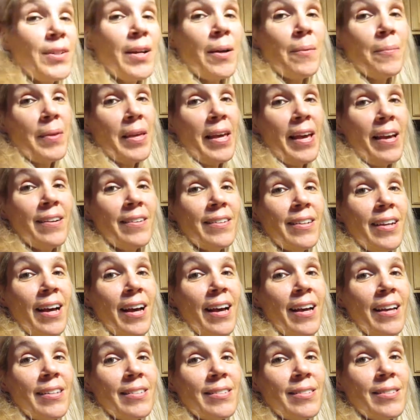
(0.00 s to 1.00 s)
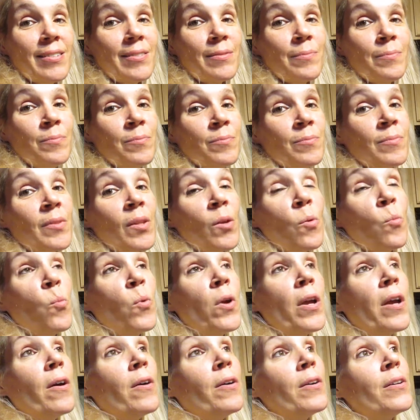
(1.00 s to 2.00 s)
for coming out, guys.
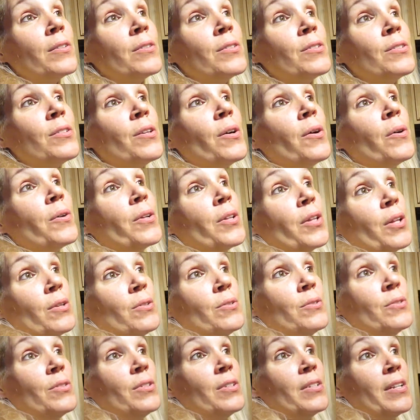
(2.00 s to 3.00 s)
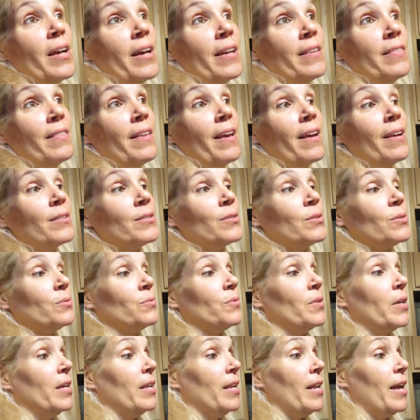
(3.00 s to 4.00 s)
We are so close to
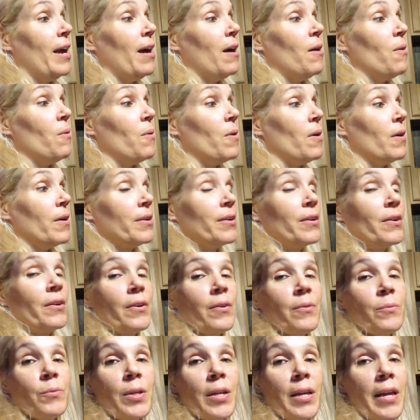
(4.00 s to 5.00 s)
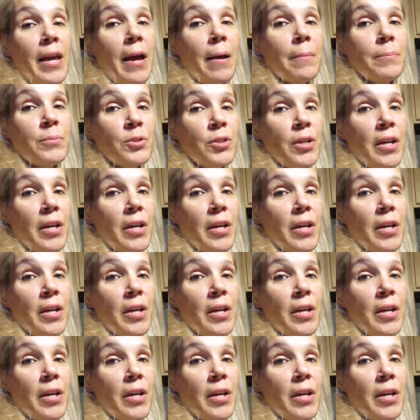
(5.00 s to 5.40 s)
9,000 right now on our recap